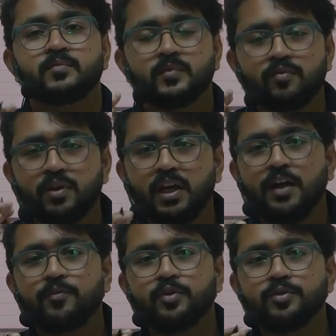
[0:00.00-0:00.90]
we have
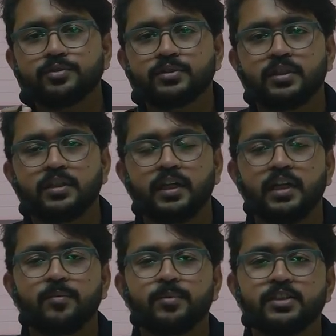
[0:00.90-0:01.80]
to use
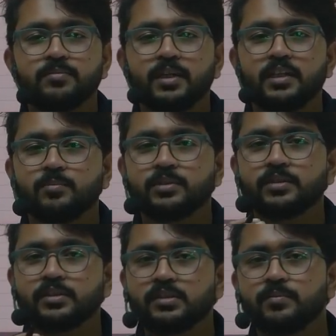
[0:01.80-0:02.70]
database management
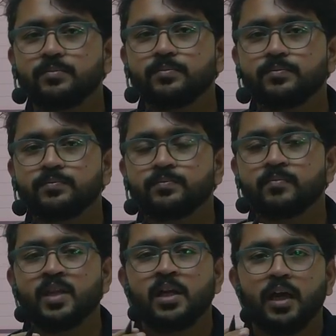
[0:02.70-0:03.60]
system.
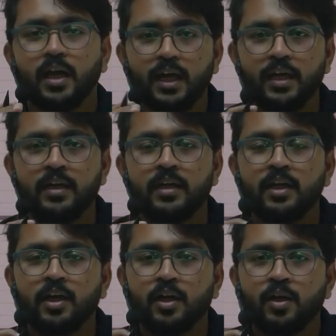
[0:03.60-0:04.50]
And
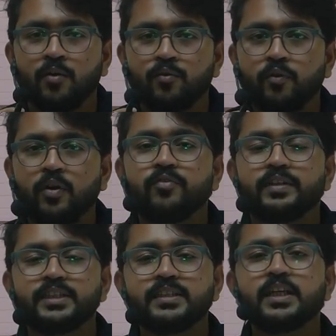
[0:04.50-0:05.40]
for
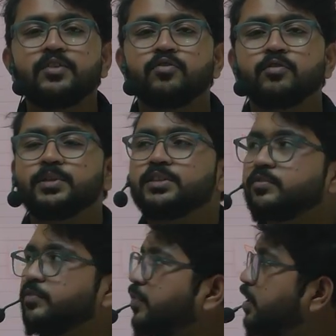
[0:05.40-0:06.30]
fetching the information, we
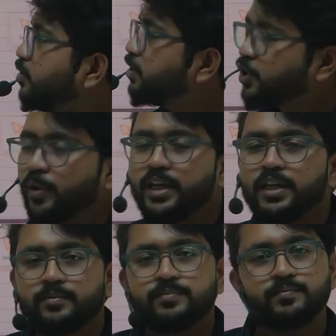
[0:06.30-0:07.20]
will use query.
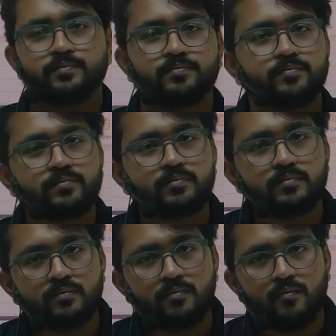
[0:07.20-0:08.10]

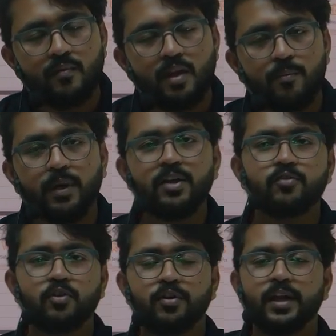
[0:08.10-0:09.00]
But for
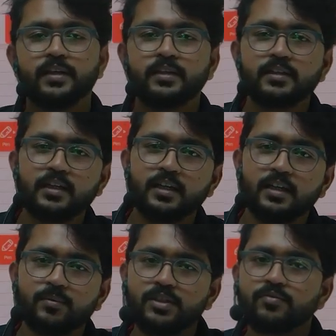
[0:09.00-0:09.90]
creating the
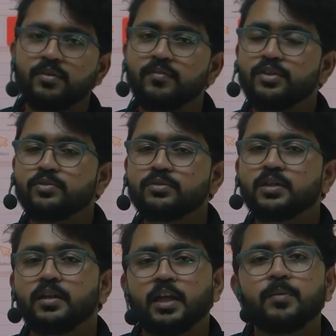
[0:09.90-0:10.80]
database, we will use
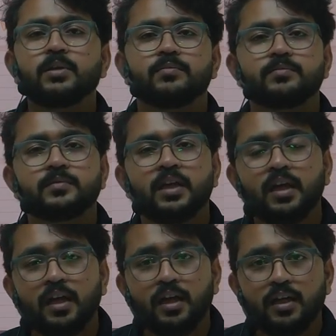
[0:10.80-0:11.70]
table.
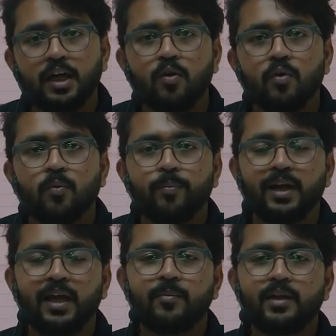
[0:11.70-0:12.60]
Now,
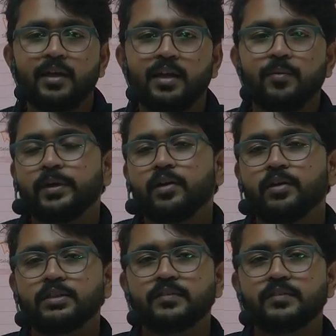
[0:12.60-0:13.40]
primary key, because of the